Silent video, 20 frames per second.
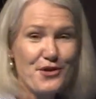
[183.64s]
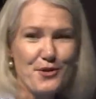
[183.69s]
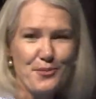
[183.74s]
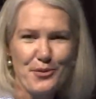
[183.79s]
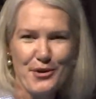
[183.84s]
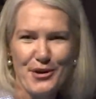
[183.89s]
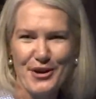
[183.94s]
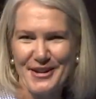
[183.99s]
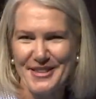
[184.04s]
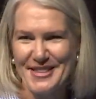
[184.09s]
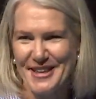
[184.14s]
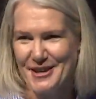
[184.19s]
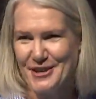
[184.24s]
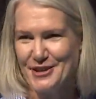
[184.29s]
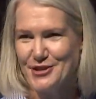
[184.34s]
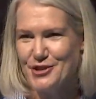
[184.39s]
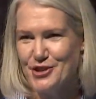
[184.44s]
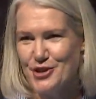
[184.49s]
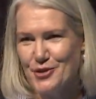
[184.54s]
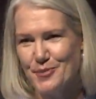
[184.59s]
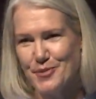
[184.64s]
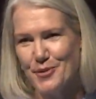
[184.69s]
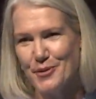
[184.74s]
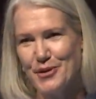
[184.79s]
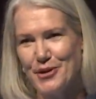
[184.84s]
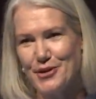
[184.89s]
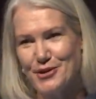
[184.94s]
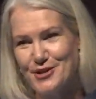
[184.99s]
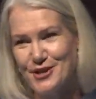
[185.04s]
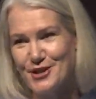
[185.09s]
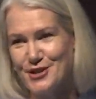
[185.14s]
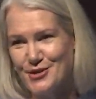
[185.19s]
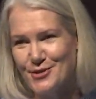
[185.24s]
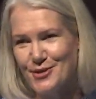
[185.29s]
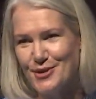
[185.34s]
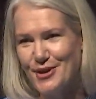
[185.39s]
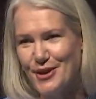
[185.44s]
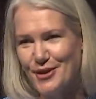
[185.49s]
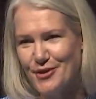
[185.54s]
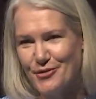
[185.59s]
the product that you do, but we also
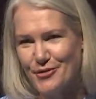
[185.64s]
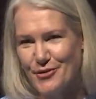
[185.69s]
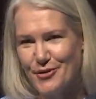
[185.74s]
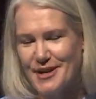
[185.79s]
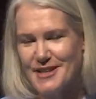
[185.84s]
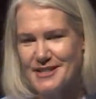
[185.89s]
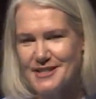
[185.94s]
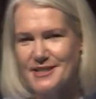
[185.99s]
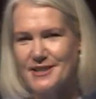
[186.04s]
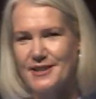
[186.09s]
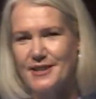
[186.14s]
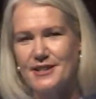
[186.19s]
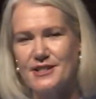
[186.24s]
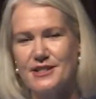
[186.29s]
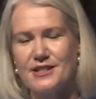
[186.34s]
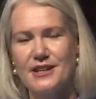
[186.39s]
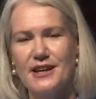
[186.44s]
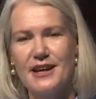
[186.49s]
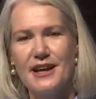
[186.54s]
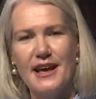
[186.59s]
do a lot of research